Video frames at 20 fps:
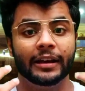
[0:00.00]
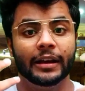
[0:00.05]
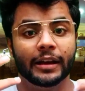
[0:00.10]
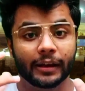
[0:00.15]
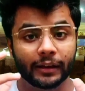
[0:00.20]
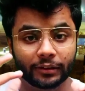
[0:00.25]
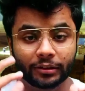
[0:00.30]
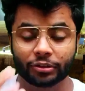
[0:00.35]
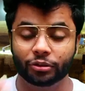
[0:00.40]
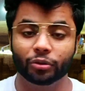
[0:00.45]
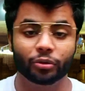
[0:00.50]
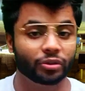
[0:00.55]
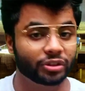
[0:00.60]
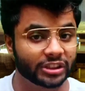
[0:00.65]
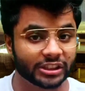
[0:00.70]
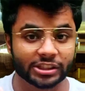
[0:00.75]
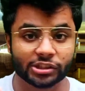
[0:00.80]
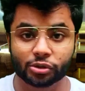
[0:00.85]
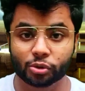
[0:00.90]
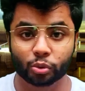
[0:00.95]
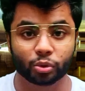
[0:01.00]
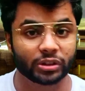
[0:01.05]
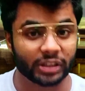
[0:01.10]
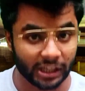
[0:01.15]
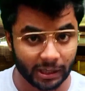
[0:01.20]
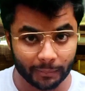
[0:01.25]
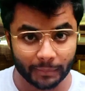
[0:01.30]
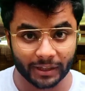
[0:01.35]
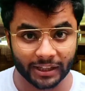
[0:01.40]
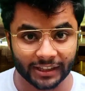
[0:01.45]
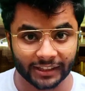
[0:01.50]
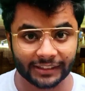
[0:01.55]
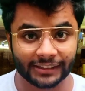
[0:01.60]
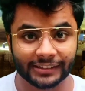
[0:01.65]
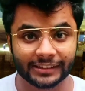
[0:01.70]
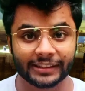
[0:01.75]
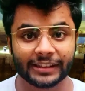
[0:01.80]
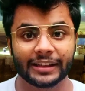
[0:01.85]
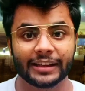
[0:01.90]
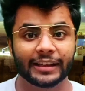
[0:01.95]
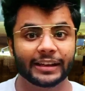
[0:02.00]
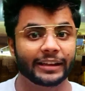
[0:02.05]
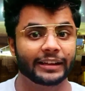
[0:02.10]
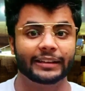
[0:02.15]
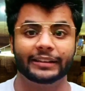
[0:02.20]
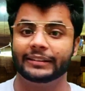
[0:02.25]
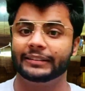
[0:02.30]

in just 2-3 minutes,